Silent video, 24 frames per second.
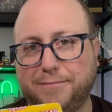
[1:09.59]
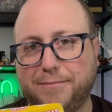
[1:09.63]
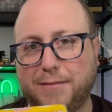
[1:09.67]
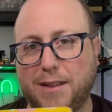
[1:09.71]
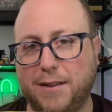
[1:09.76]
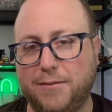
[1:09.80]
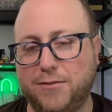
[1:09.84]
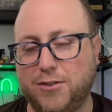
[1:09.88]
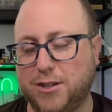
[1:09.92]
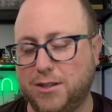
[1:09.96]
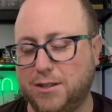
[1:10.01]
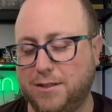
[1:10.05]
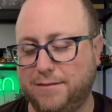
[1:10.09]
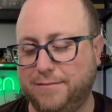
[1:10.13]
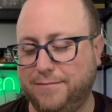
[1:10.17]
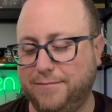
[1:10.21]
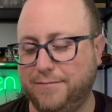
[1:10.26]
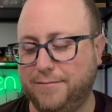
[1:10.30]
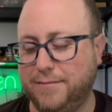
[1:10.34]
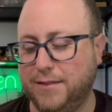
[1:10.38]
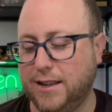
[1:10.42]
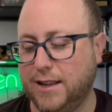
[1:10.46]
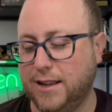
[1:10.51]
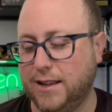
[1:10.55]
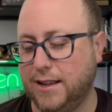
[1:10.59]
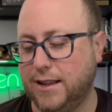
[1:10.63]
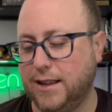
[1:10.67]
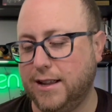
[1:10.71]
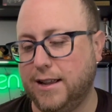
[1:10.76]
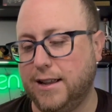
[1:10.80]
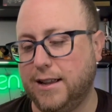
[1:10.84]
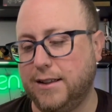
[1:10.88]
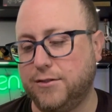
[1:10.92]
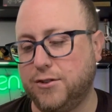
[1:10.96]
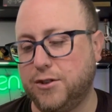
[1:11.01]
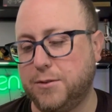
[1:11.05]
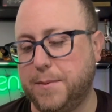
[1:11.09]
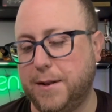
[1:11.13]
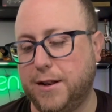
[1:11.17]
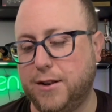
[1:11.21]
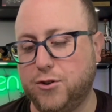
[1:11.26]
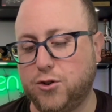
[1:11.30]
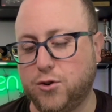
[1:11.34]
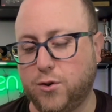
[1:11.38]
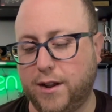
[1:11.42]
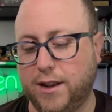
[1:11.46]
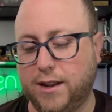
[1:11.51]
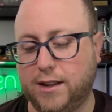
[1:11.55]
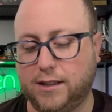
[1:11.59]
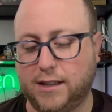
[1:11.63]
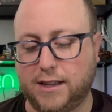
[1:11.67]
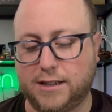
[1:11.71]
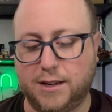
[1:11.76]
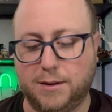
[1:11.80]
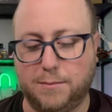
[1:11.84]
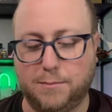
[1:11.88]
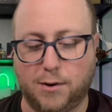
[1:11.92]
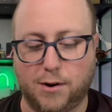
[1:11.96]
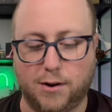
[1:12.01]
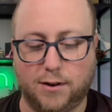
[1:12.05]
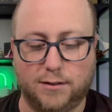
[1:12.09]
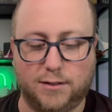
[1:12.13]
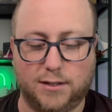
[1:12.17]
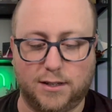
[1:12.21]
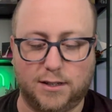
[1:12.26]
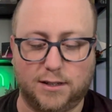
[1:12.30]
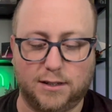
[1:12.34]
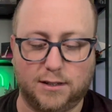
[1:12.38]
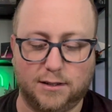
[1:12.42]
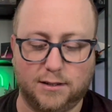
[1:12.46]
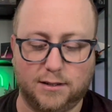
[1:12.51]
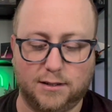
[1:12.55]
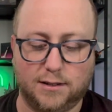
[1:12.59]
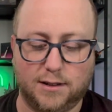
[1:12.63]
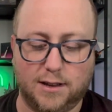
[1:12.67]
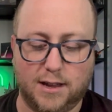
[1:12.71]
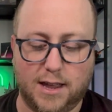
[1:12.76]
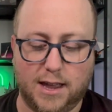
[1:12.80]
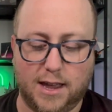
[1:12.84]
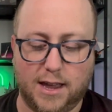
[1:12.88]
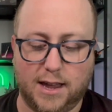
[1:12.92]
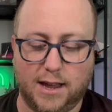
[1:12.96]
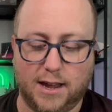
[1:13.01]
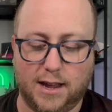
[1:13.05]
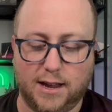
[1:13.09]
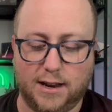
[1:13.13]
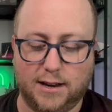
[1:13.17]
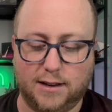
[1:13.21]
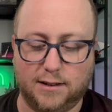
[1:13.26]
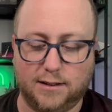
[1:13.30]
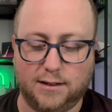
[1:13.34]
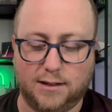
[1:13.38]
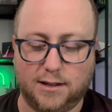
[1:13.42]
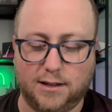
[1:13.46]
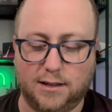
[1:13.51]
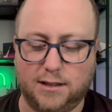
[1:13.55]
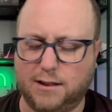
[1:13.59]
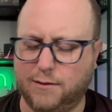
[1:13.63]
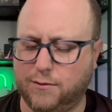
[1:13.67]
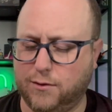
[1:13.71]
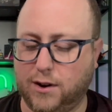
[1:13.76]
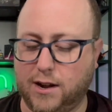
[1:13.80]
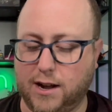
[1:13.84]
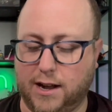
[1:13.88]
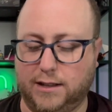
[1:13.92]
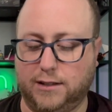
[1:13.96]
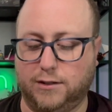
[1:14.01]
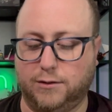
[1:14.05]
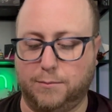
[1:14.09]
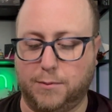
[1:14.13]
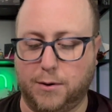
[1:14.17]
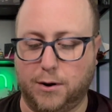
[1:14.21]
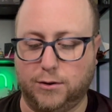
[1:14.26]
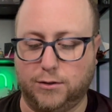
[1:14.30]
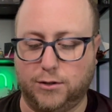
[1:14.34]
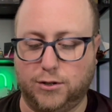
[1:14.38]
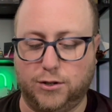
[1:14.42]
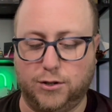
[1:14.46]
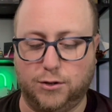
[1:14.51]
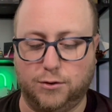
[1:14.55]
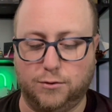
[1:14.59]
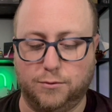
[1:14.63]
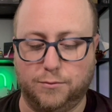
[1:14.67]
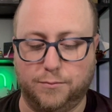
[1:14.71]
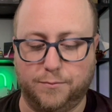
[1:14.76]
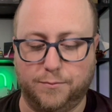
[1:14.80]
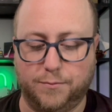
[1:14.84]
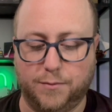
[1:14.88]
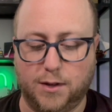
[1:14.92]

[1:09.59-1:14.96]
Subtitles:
I've just been enjoying collecting parts and different kinds of parts too.